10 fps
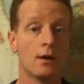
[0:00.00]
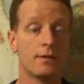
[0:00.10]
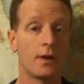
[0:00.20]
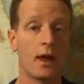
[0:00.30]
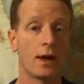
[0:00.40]

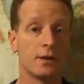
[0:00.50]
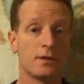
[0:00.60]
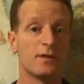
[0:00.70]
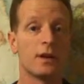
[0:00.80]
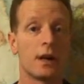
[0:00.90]
fell out
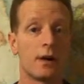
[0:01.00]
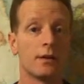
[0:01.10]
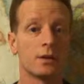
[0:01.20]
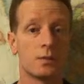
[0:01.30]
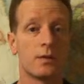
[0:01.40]
in different
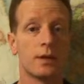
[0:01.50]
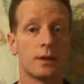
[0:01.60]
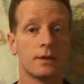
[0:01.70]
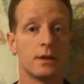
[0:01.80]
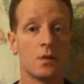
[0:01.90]
areas
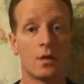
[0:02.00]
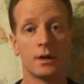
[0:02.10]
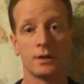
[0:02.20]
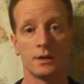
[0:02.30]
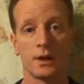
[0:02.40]
within the
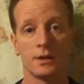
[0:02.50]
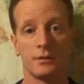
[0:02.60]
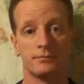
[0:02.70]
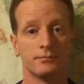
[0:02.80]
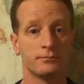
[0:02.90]

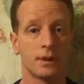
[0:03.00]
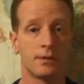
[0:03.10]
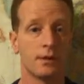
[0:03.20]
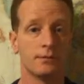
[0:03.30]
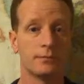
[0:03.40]
organization
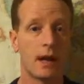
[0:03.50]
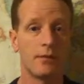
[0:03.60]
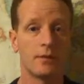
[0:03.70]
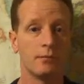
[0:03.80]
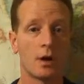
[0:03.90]
under
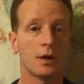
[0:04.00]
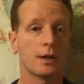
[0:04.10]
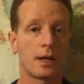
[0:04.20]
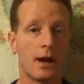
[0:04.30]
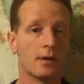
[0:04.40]

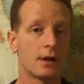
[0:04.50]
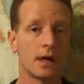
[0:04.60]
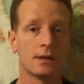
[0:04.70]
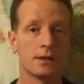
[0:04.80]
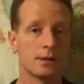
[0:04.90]
marketing and
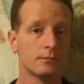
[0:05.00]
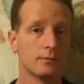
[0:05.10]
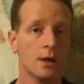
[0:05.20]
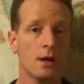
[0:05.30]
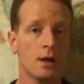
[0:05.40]

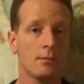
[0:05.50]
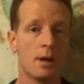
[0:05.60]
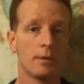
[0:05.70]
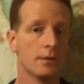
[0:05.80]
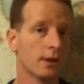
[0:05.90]
advertising,
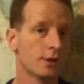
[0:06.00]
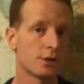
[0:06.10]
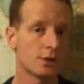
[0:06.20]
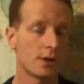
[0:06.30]
public relations